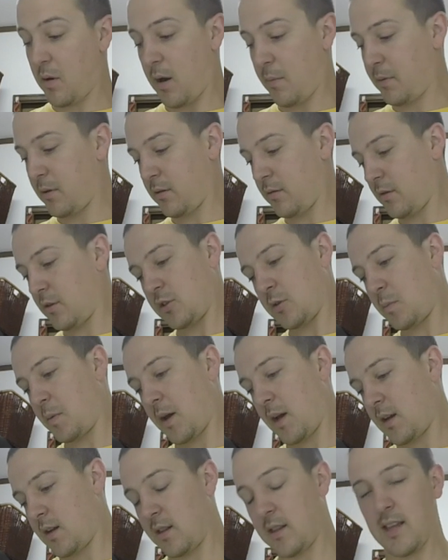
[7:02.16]
popular in
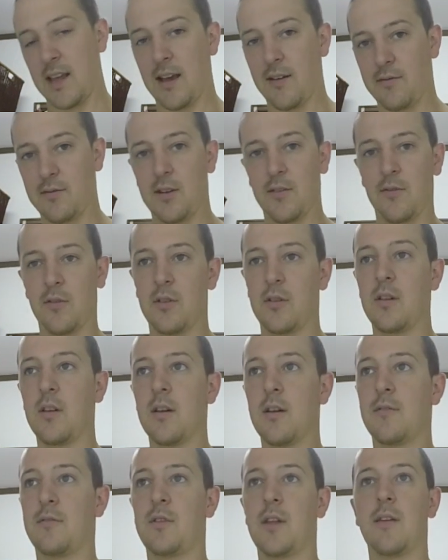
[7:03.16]
Japan, and they have different
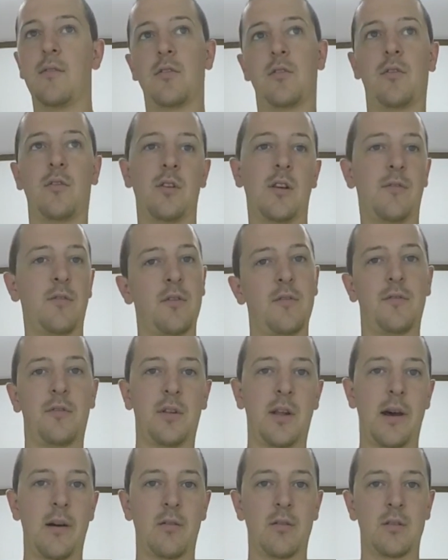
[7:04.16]
flavors for different
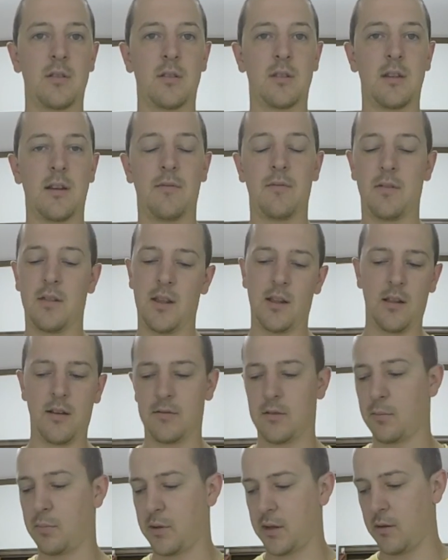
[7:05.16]
flowers and stuff, and they
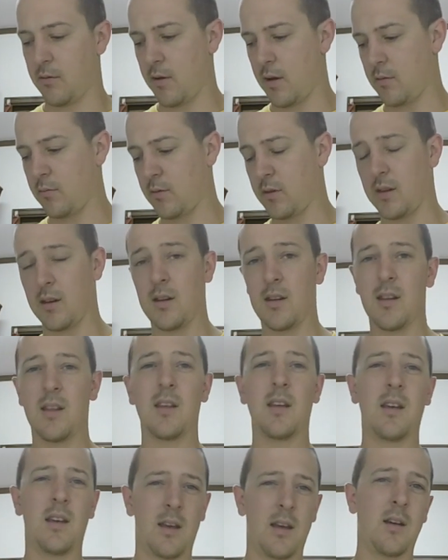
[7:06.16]
love to play around with it.
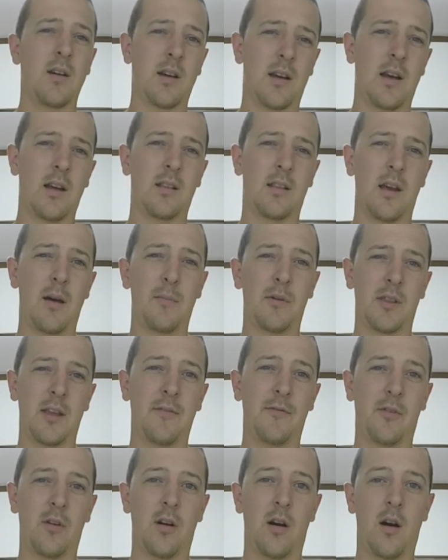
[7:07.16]
How about
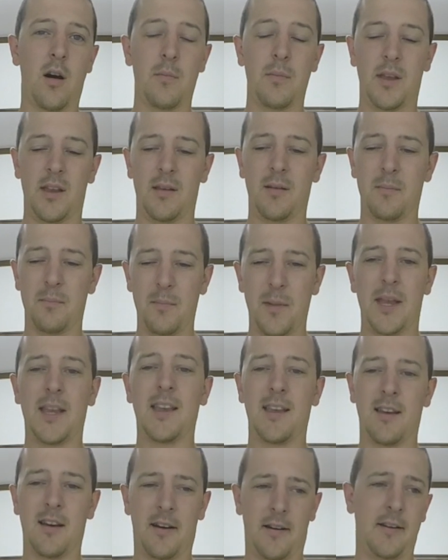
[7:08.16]
that for a hobby,
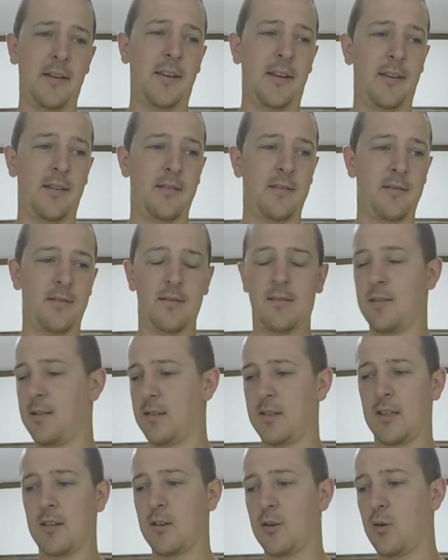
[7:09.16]
making honey?
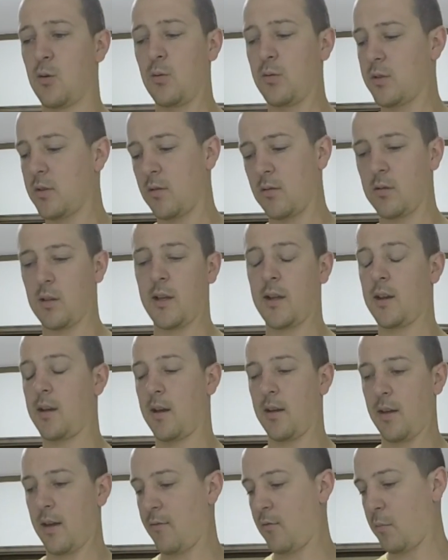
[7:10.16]
It's like the coolest old lady
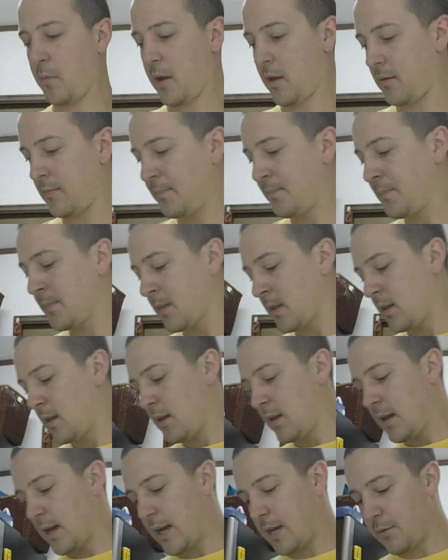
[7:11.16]
I ever met.
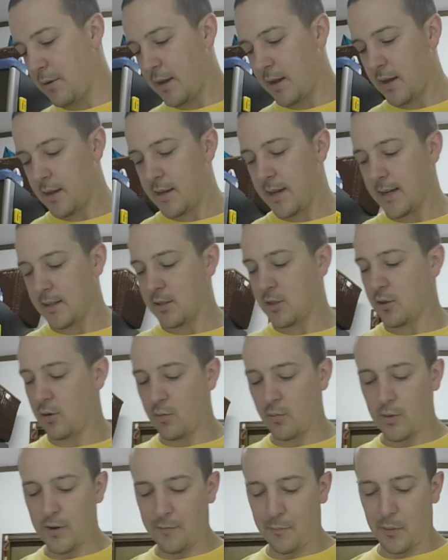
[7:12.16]
Anyway, yeah,
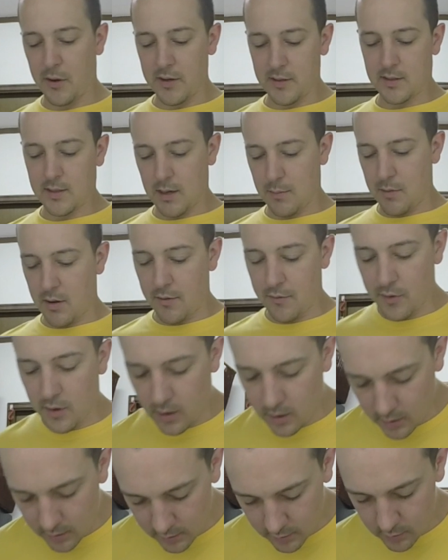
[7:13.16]
so we put some of
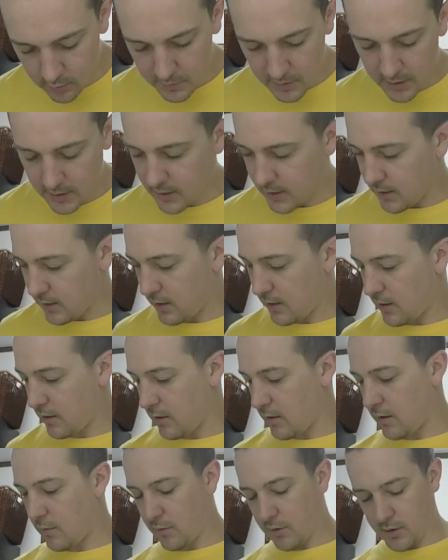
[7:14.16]
our ume in
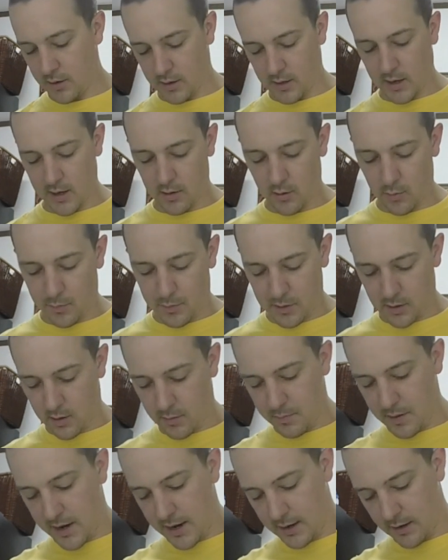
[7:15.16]
here, and we're going to cut open our
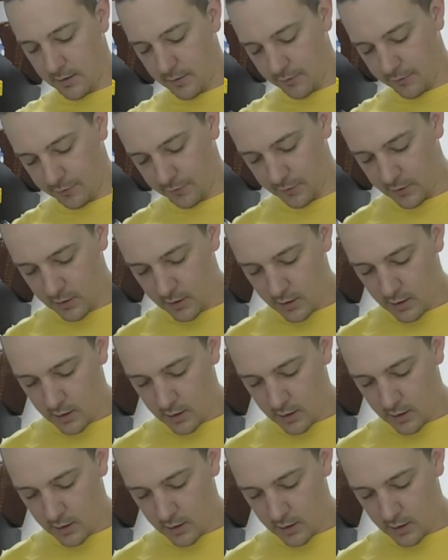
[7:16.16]
bag of